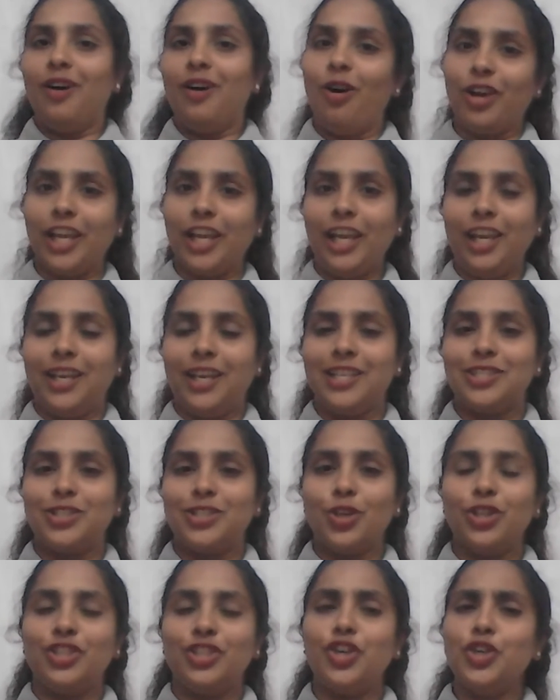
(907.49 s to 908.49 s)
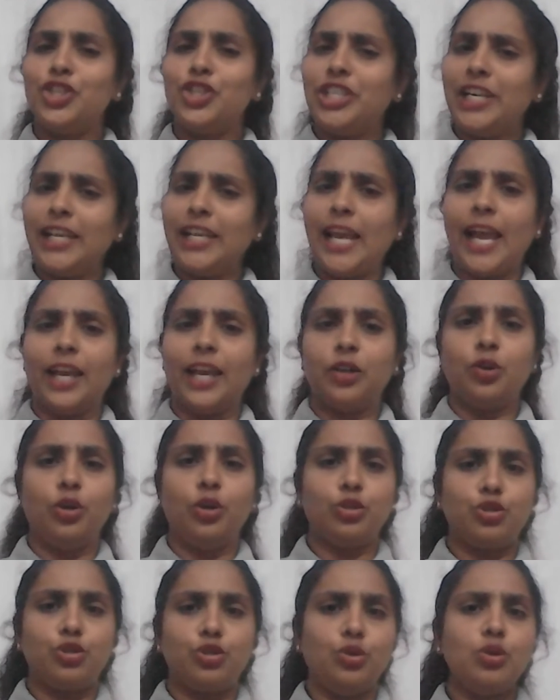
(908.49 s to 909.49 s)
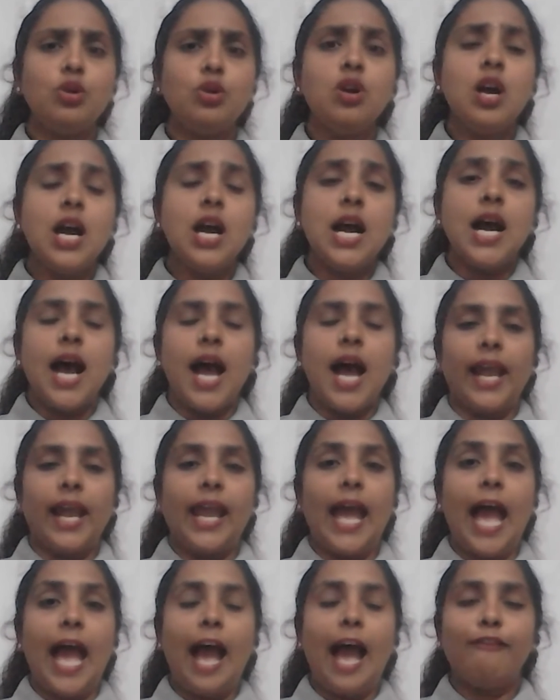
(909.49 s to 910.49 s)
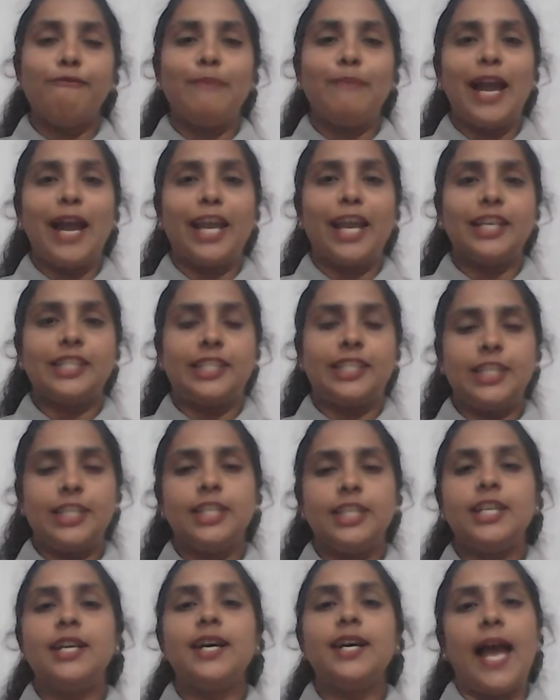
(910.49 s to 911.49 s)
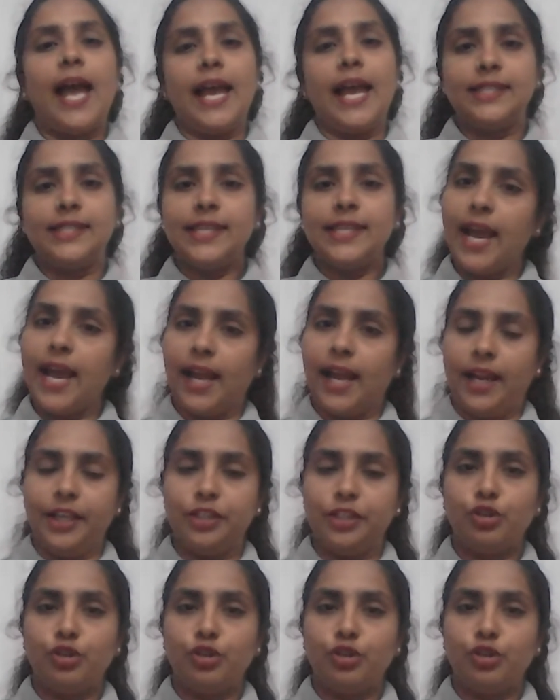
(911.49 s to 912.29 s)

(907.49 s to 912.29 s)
Okay, so usually I have my dinner at 9.